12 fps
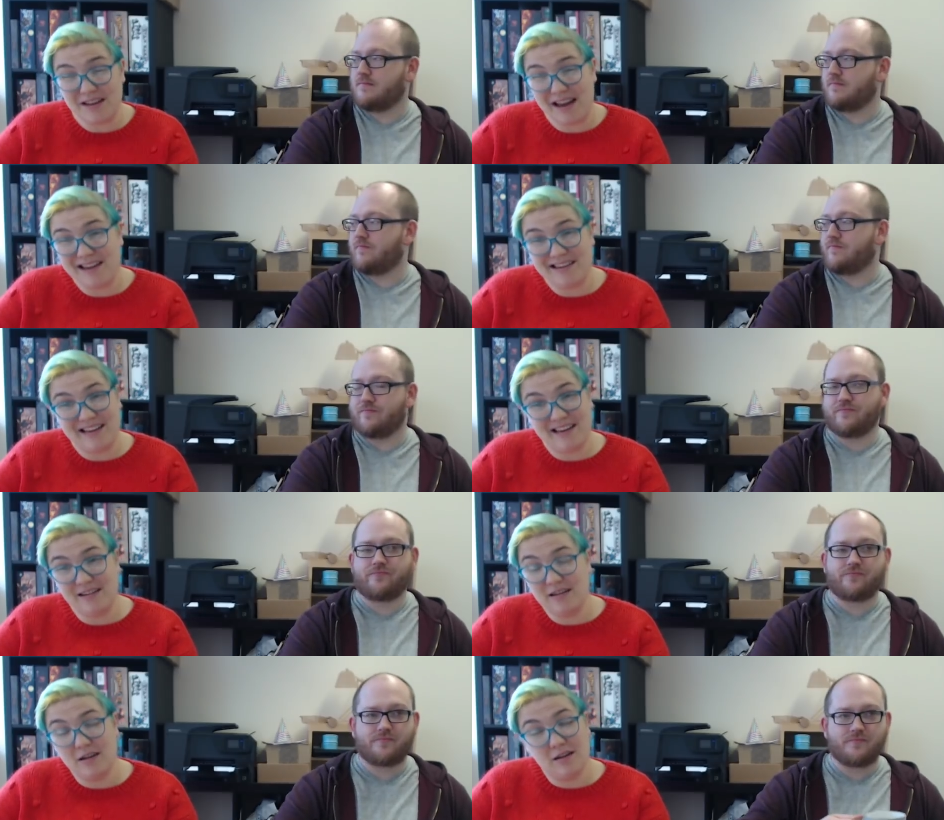Speaker 1: add
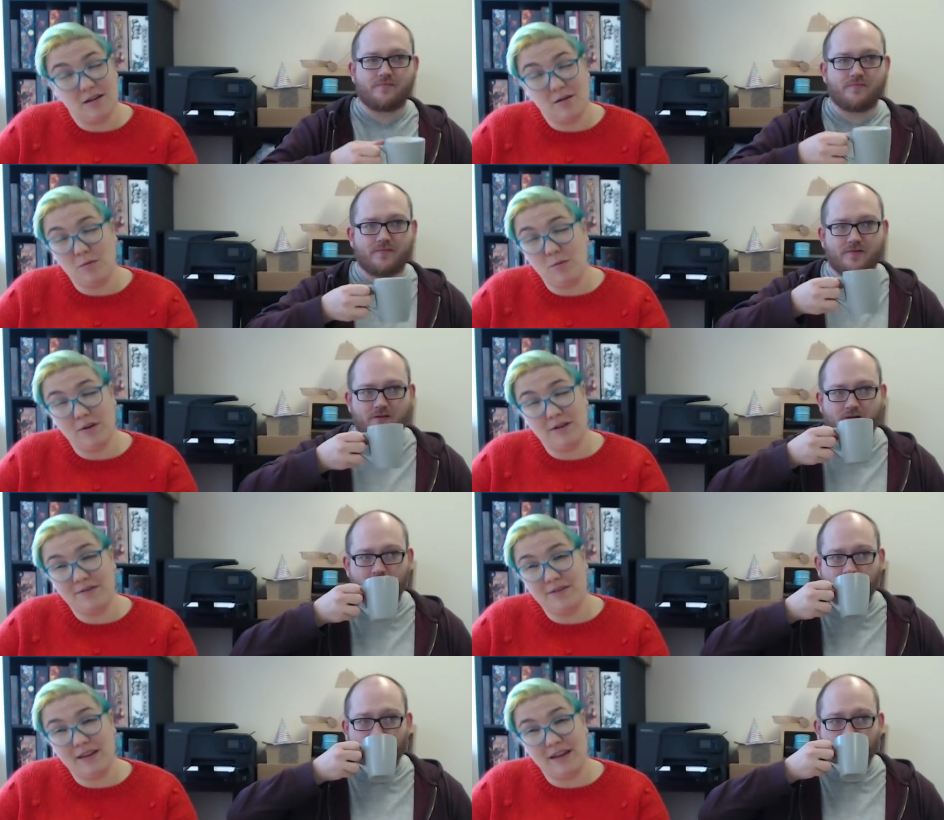in one
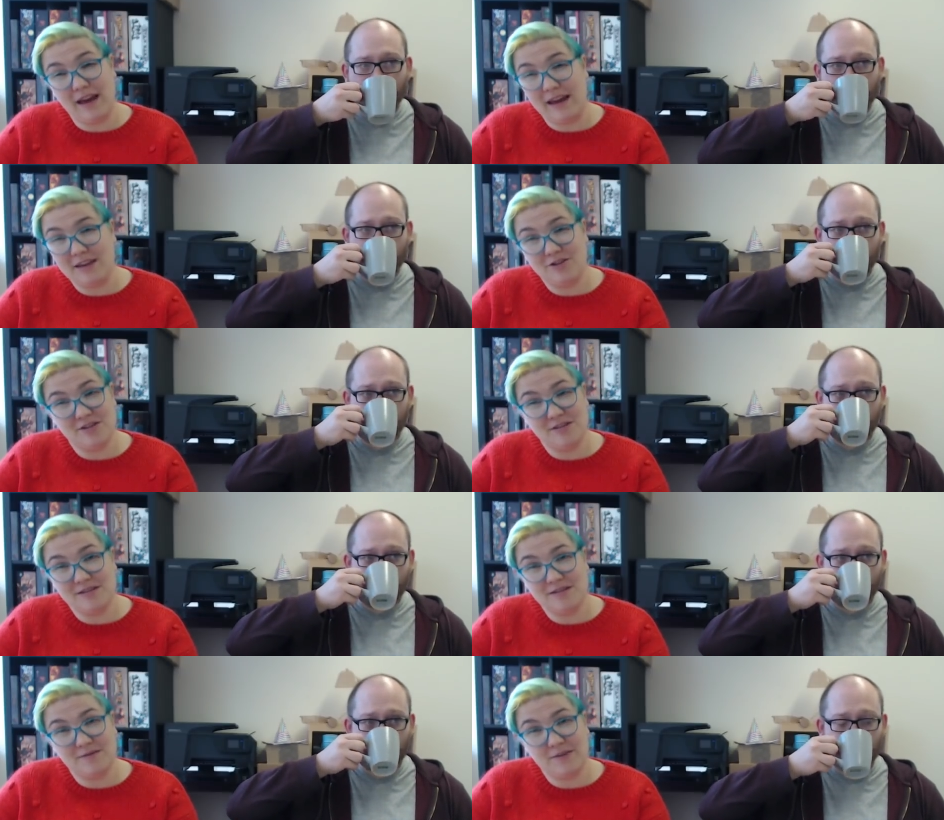of the
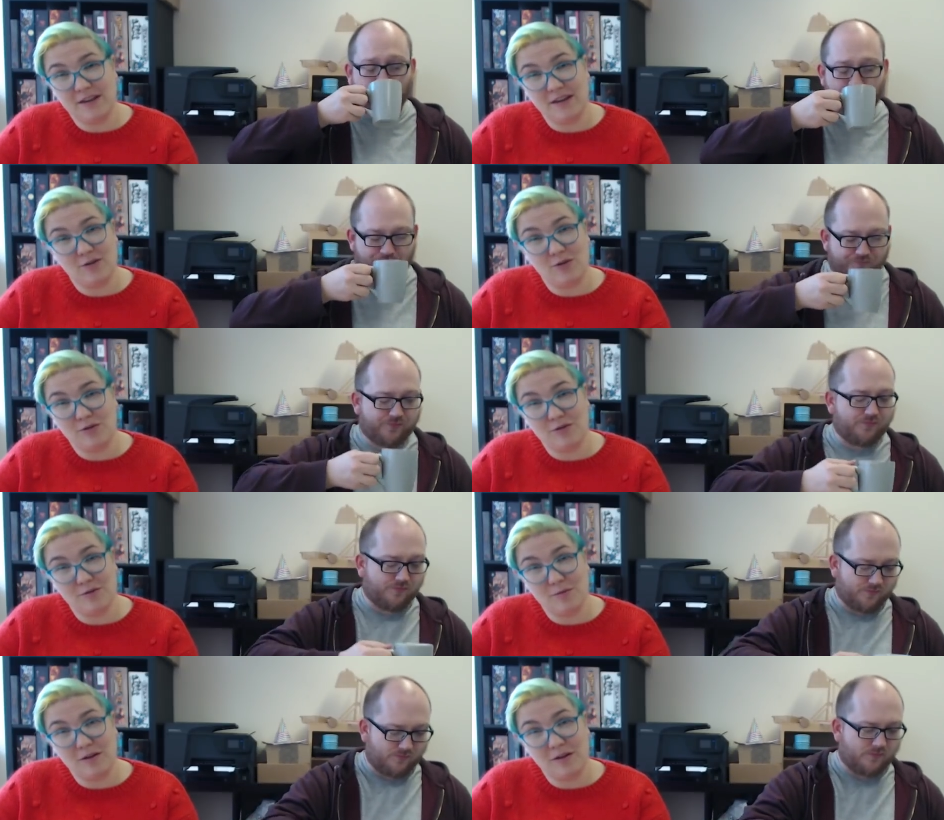agents via
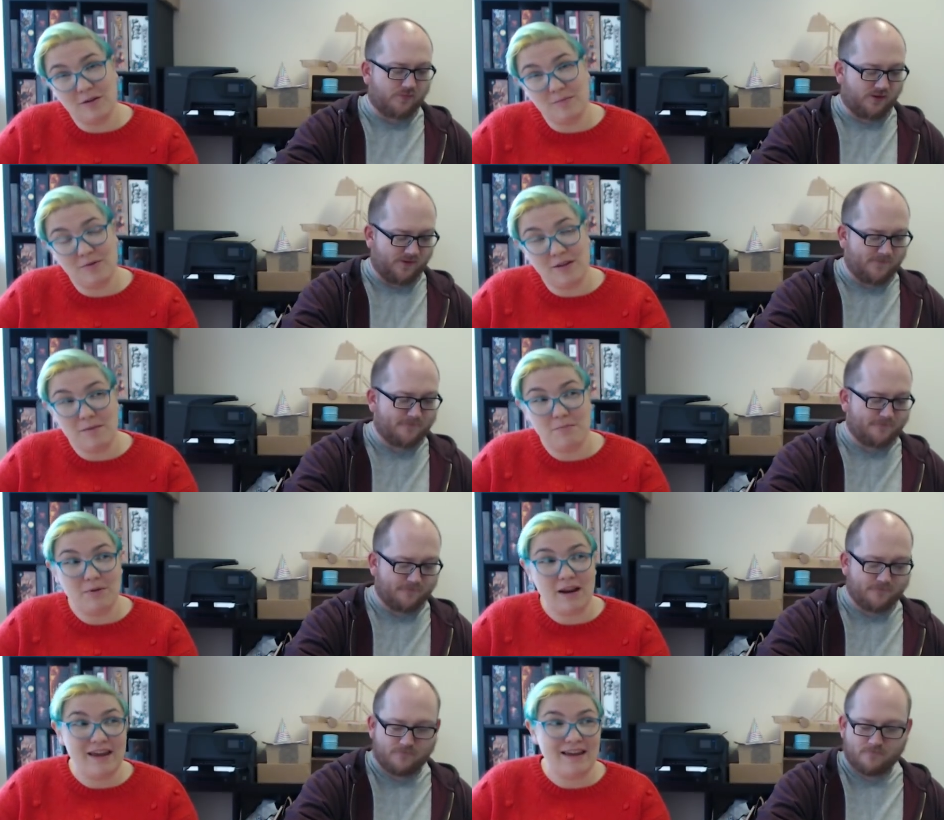Conqueror Worm, then
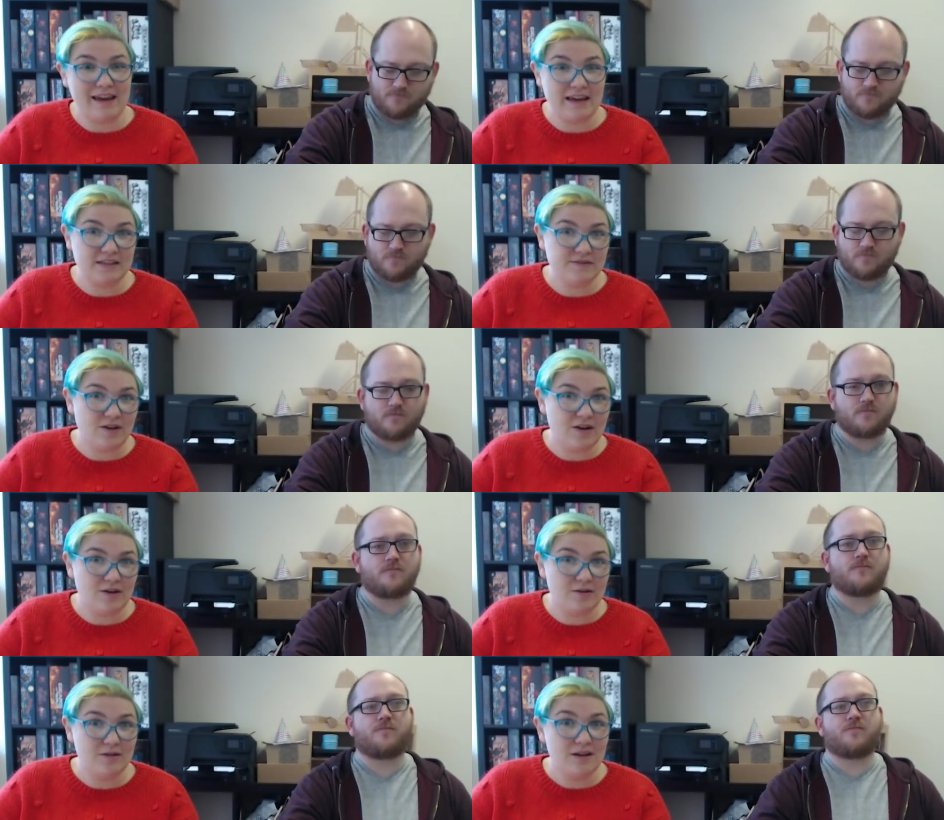play a case
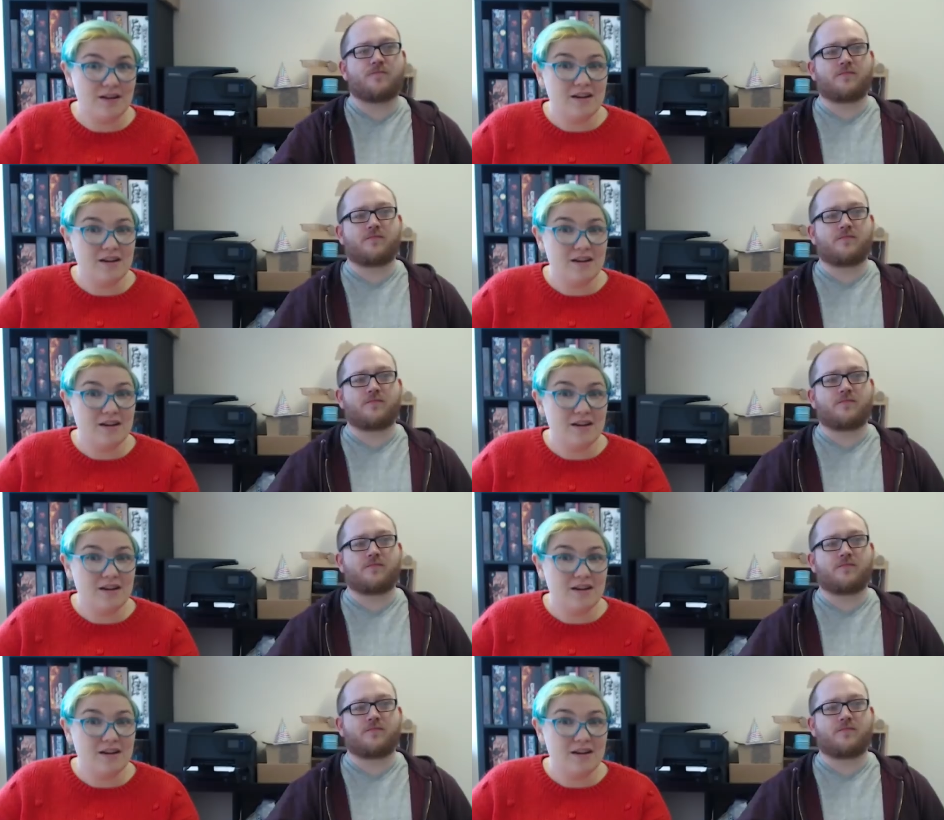file,